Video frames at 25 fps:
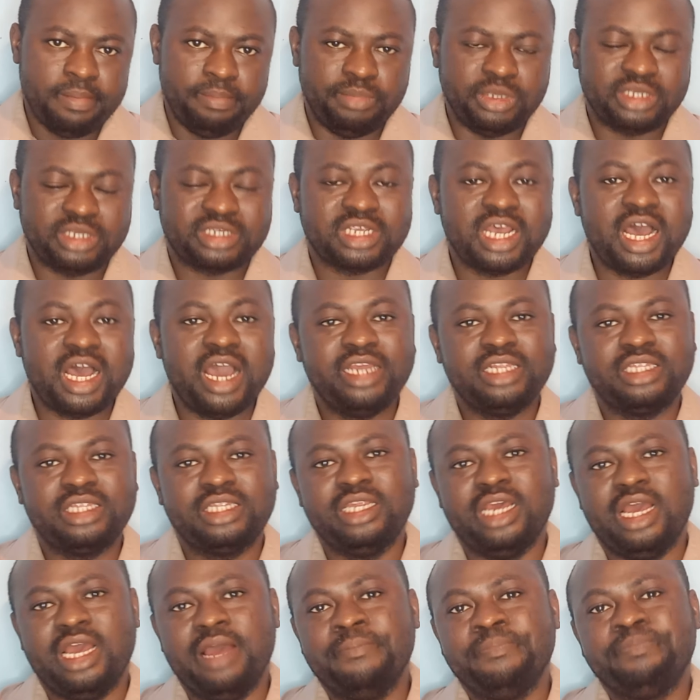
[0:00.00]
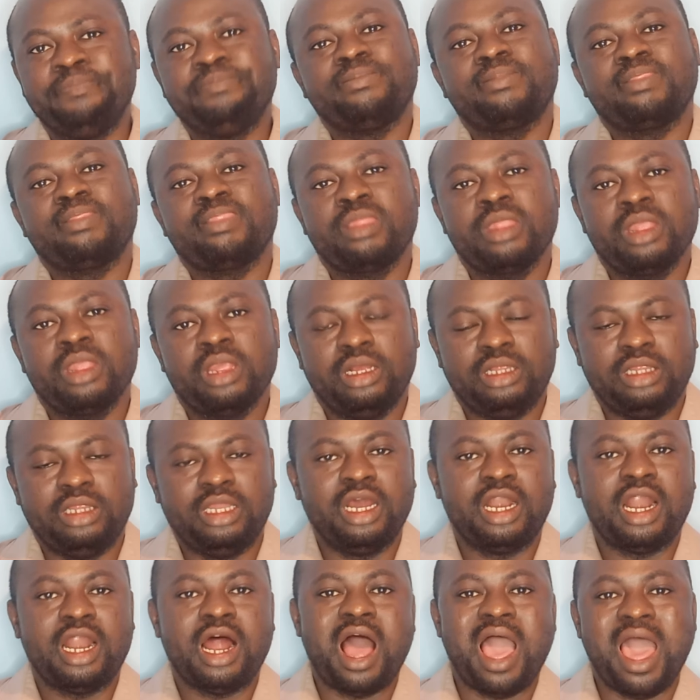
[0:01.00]
Beside them,
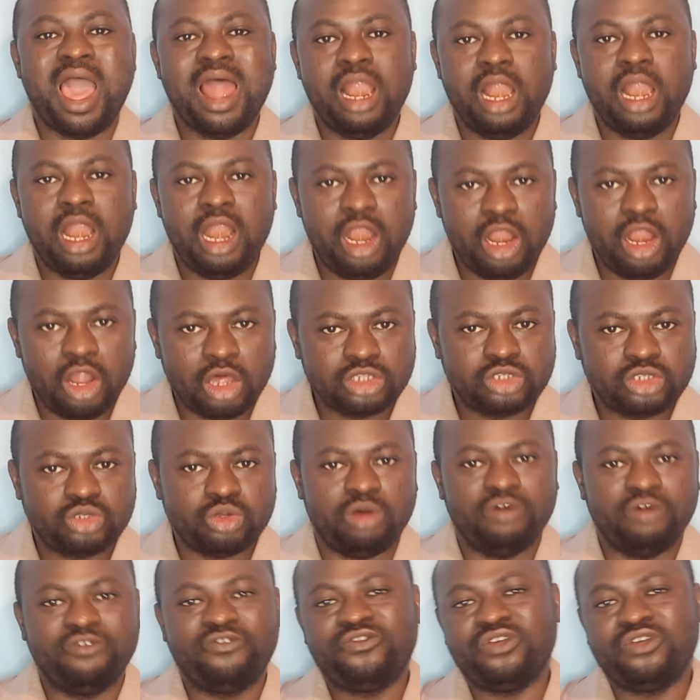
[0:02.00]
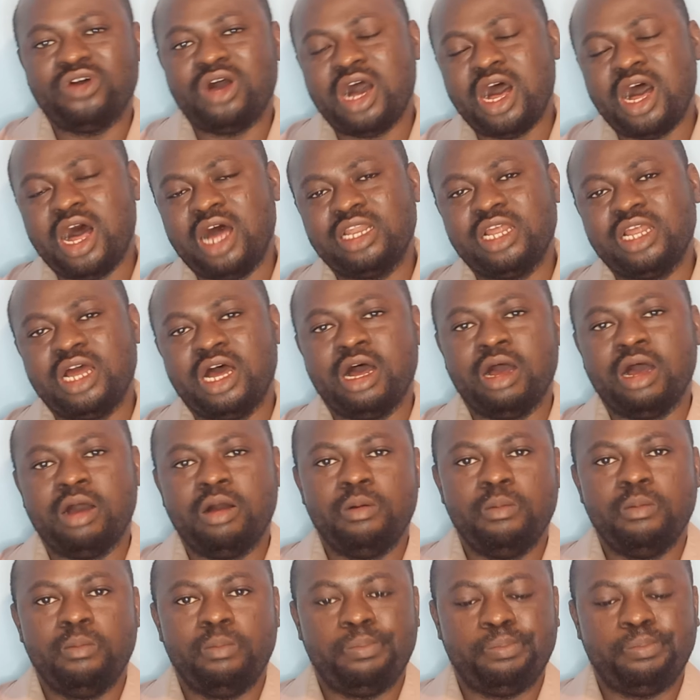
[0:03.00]
there are a lot of other
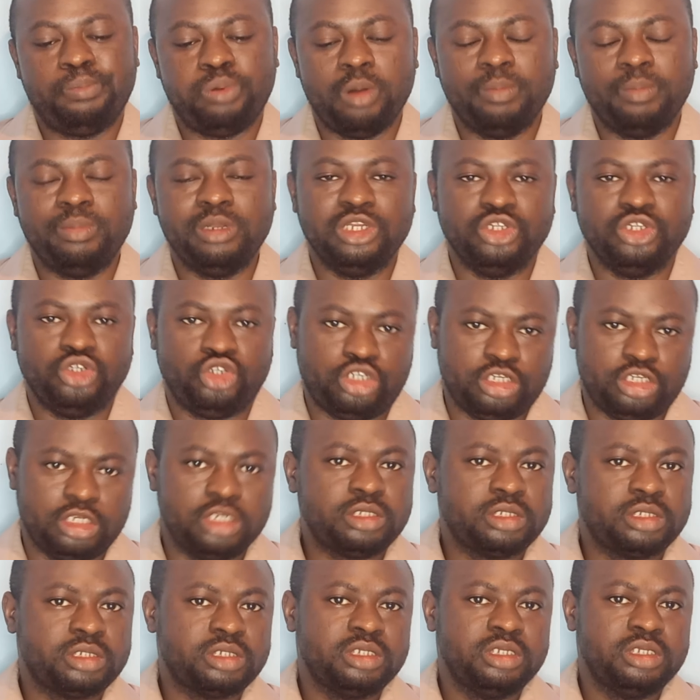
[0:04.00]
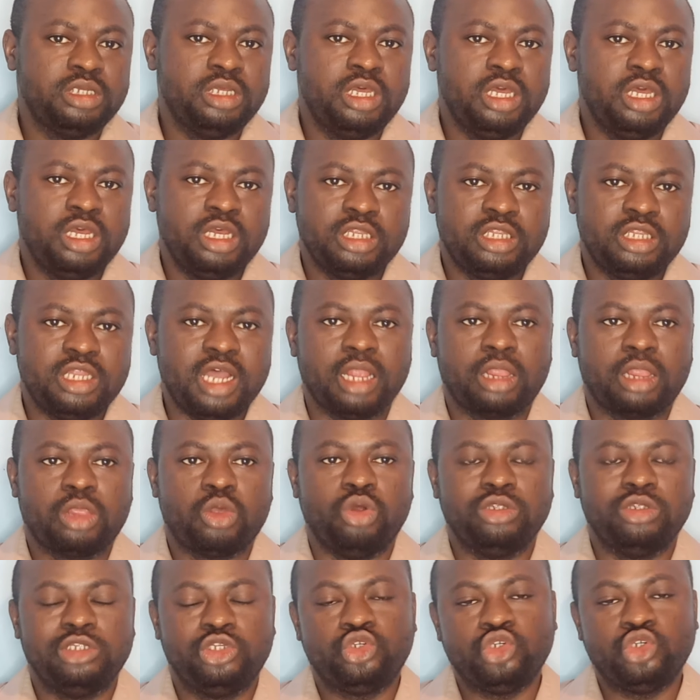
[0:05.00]
publishers that
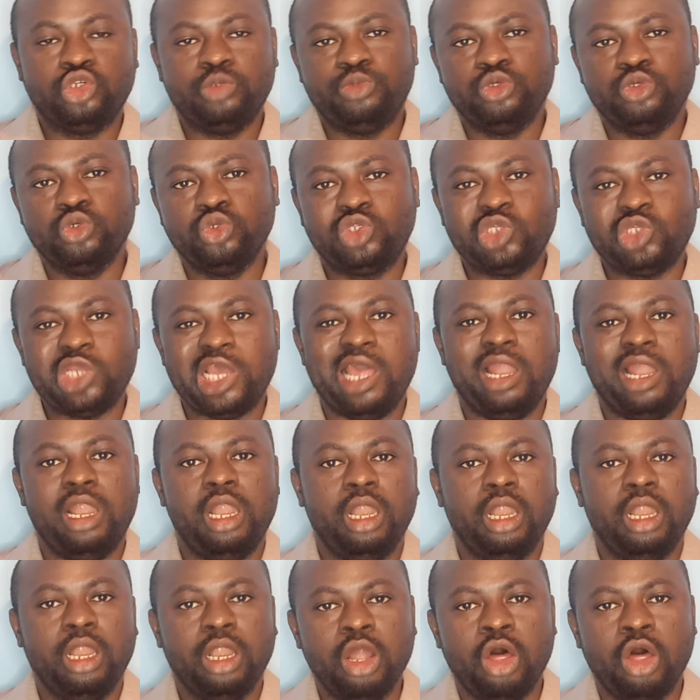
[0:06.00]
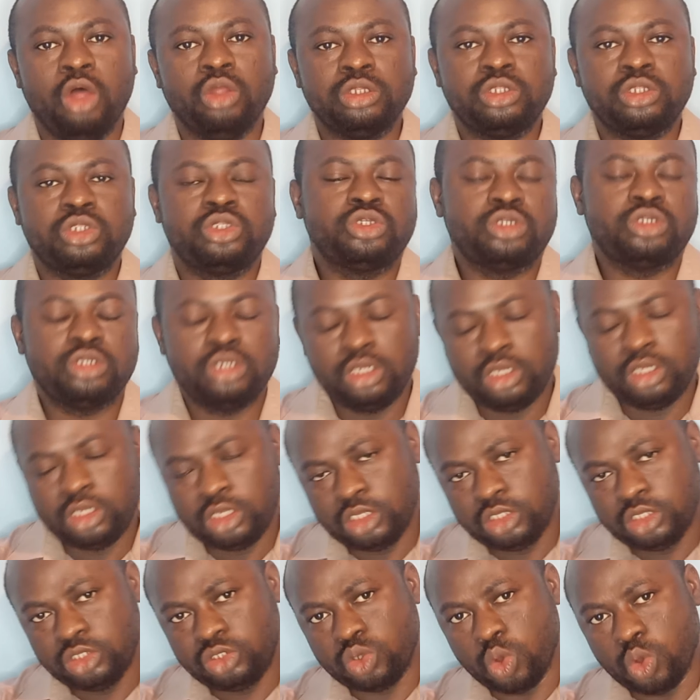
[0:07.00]
contribute a lot
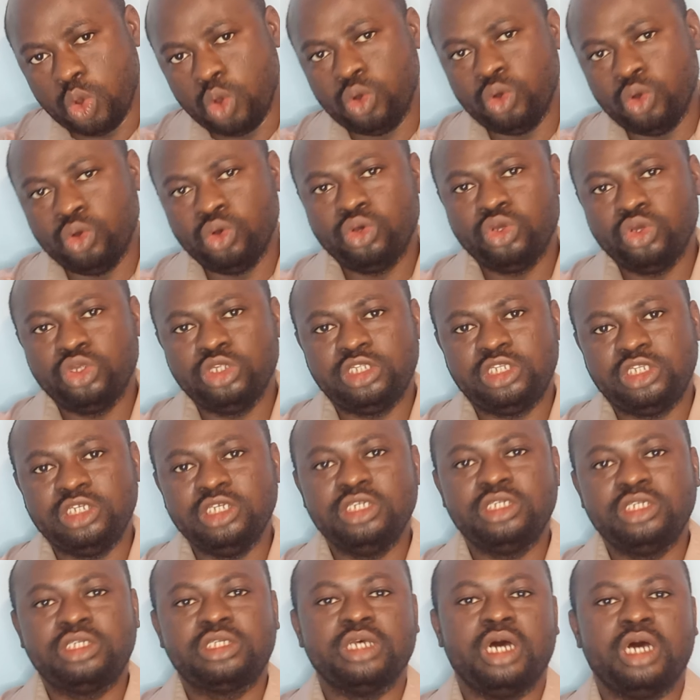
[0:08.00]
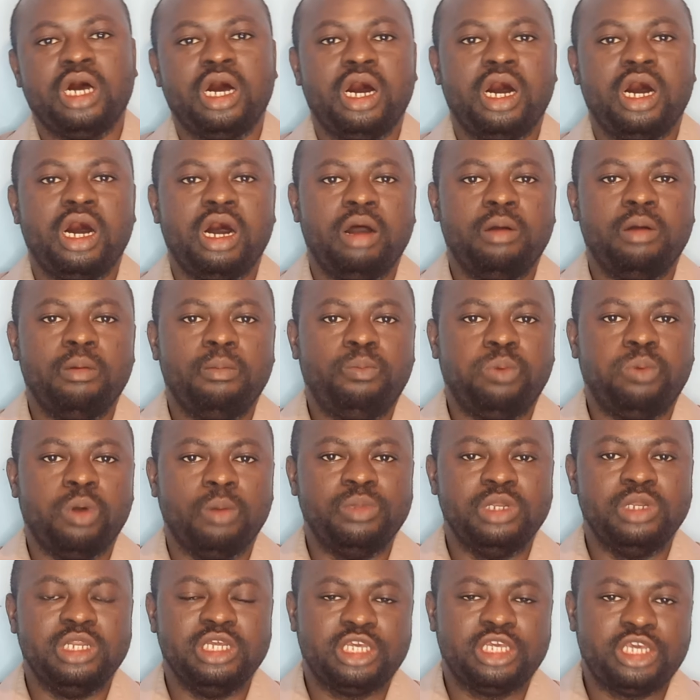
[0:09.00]
to this
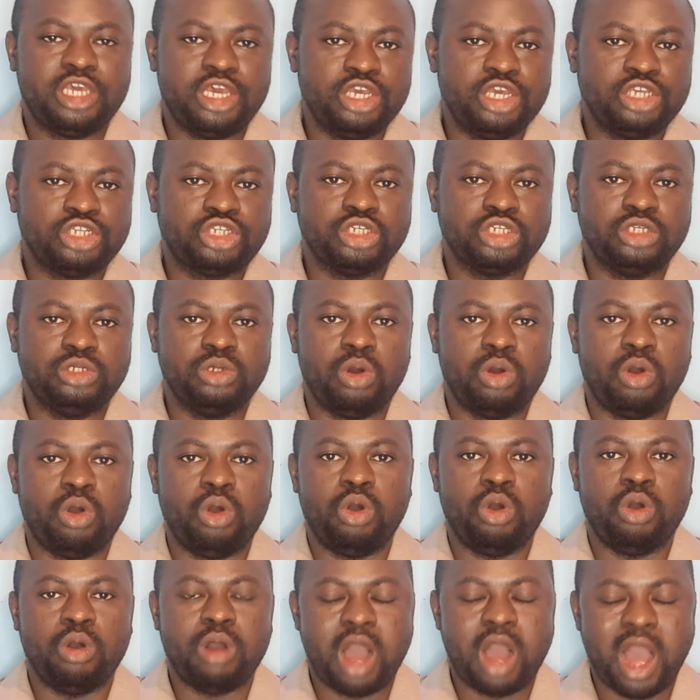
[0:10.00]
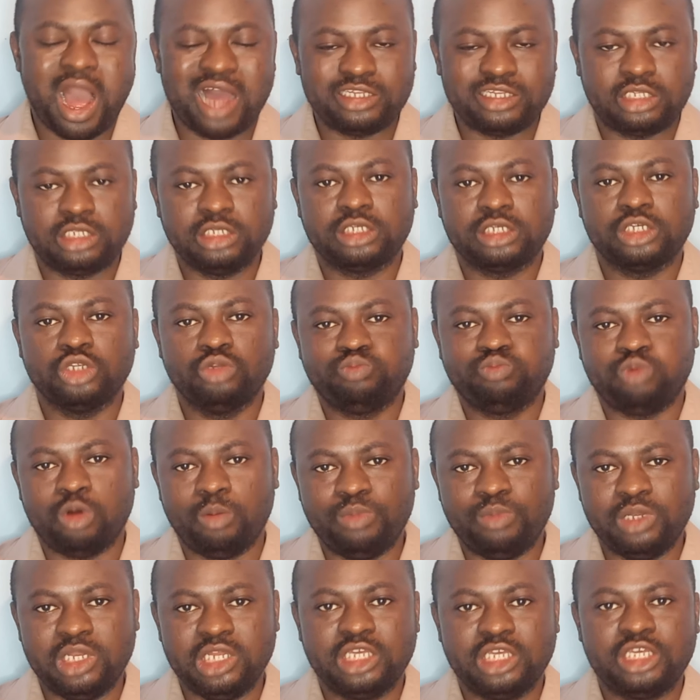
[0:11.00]
publication or article
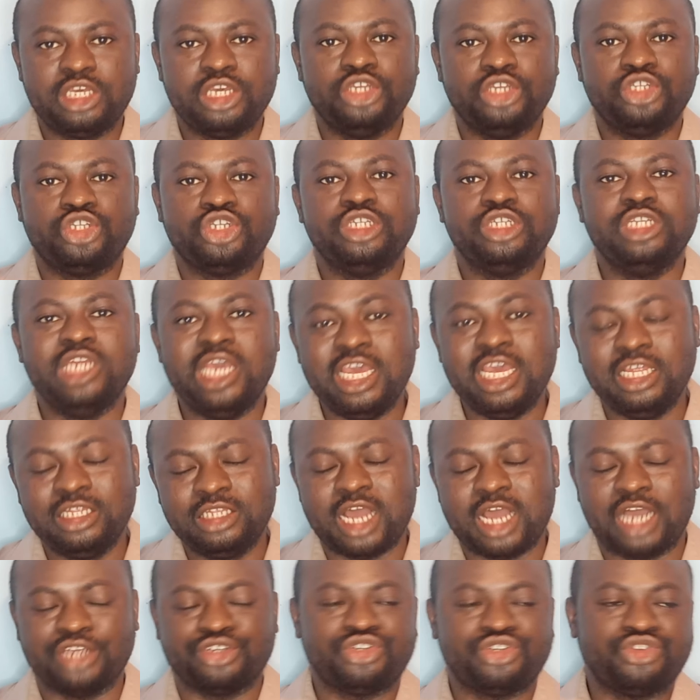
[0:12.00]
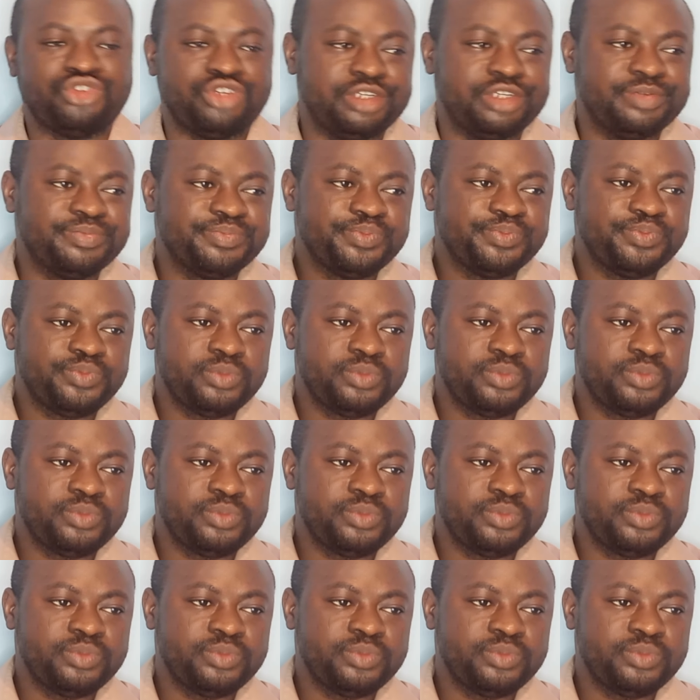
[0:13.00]
publication industry,